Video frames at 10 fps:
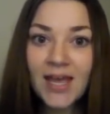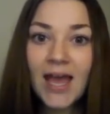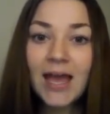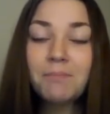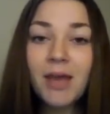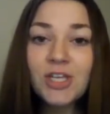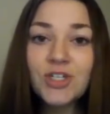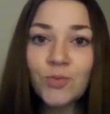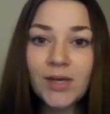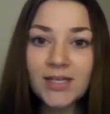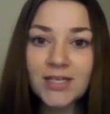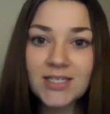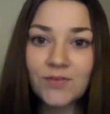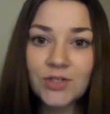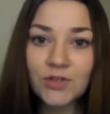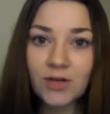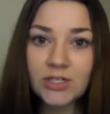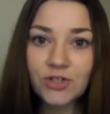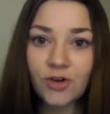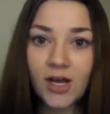A major weakness of this
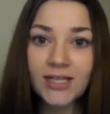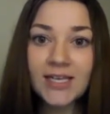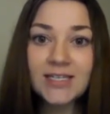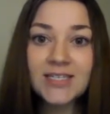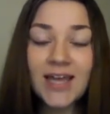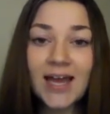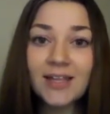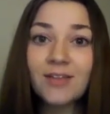restaurant is that